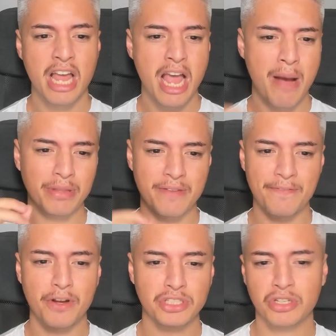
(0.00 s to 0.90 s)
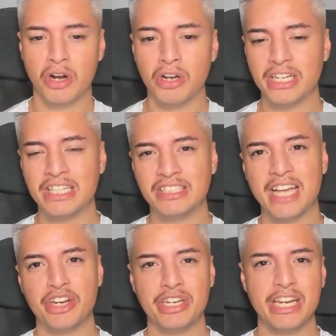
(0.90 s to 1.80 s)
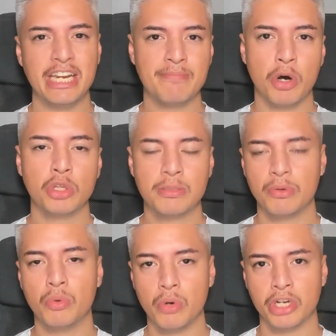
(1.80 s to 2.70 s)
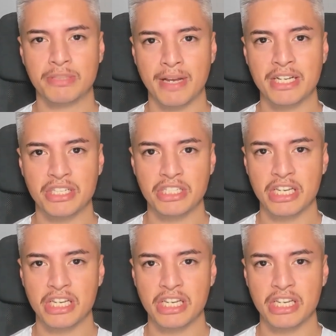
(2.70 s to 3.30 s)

But the first con is that you need multiple workspaces